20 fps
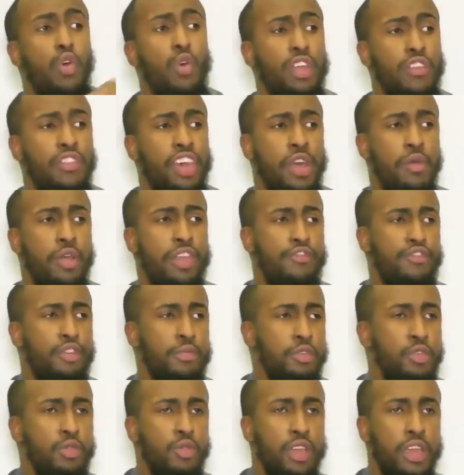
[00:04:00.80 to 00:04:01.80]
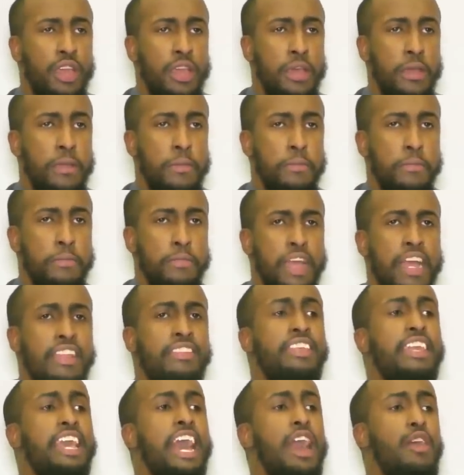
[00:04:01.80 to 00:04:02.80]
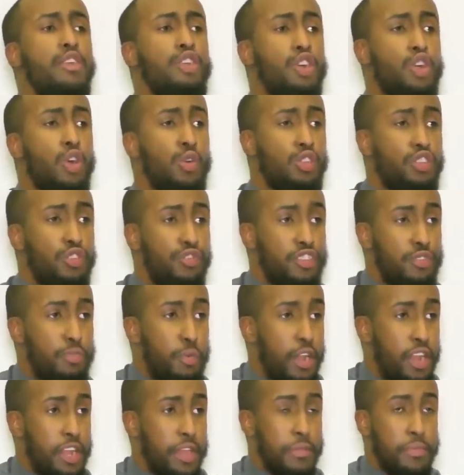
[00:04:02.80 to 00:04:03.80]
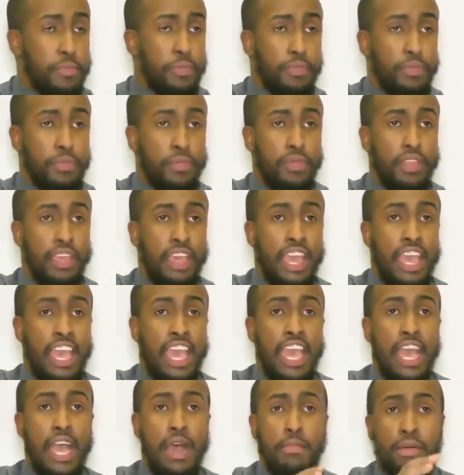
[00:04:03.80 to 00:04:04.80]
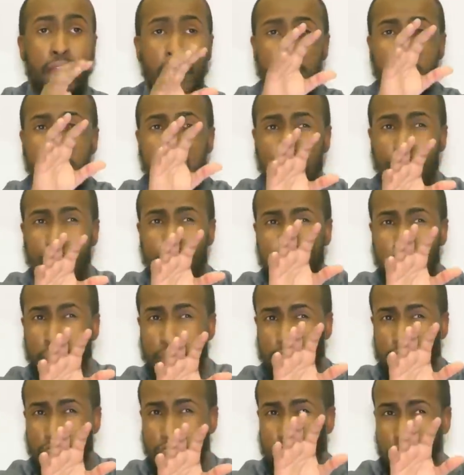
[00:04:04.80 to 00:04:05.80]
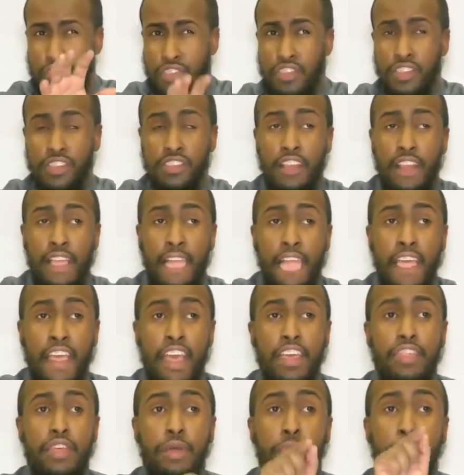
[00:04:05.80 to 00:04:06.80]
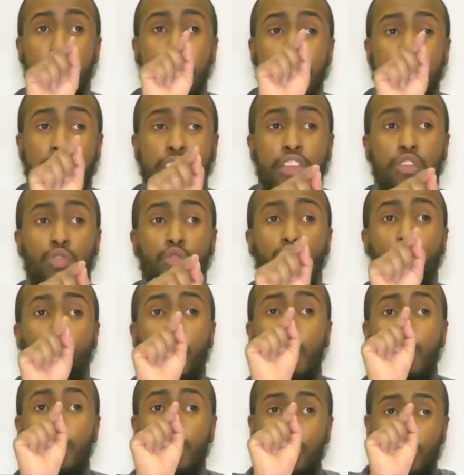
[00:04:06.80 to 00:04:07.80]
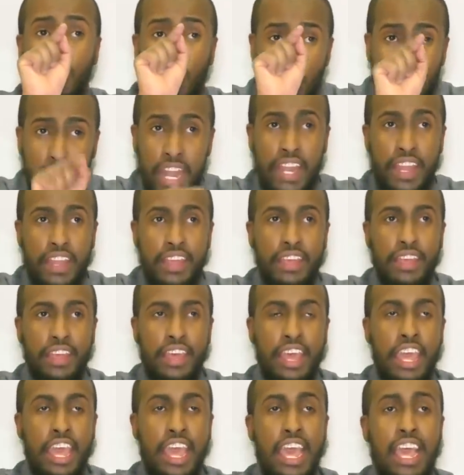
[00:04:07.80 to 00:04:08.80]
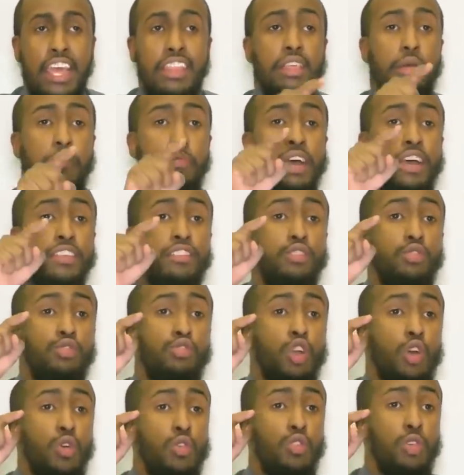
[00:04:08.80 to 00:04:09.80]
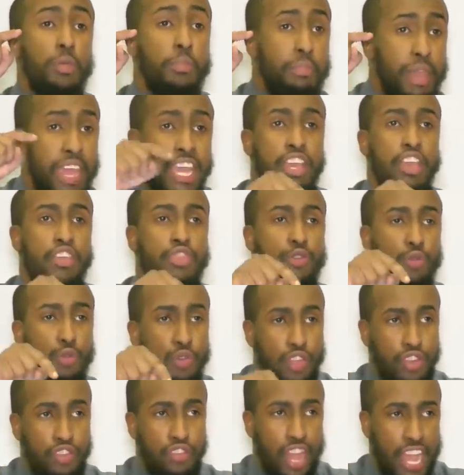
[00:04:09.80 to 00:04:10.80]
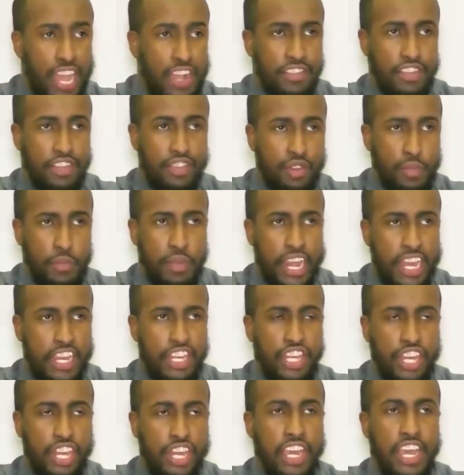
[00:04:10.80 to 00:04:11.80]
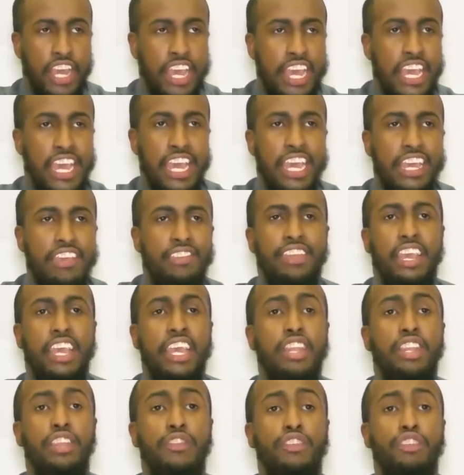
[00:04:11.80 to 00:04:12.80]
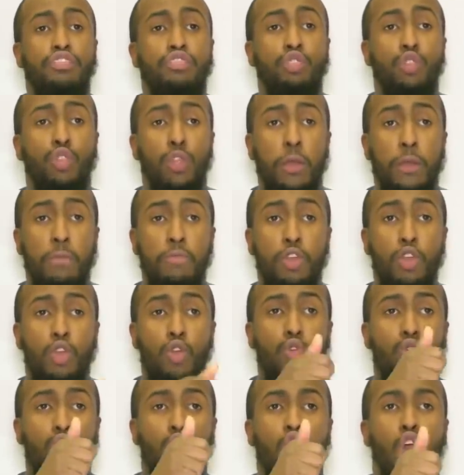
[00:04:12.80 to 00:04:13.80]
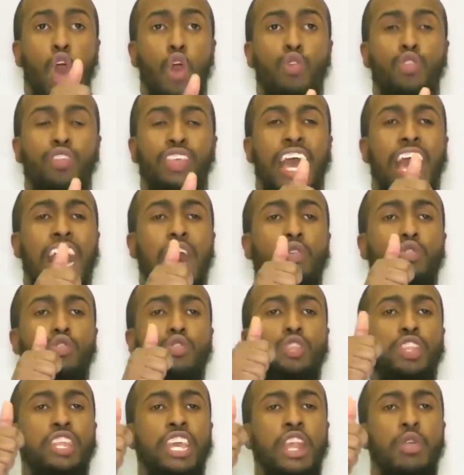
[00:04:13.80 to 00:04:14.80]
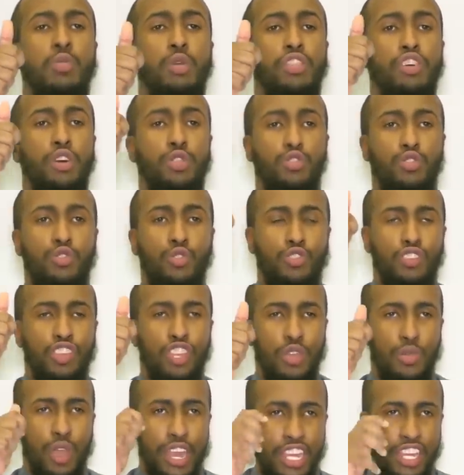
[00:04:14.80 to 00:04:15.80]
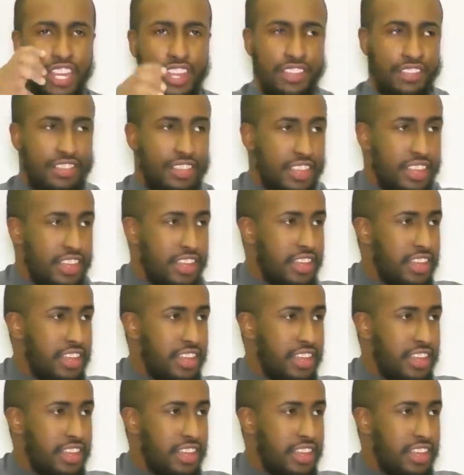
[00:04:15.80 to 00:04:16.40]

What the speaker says: all of that away from you and see how you're going to respond. And my beloved brothers and sisters, the person who's going to win and the person who's going to make it through the trials and tribulation is the individual who knows how to deal with those two situations.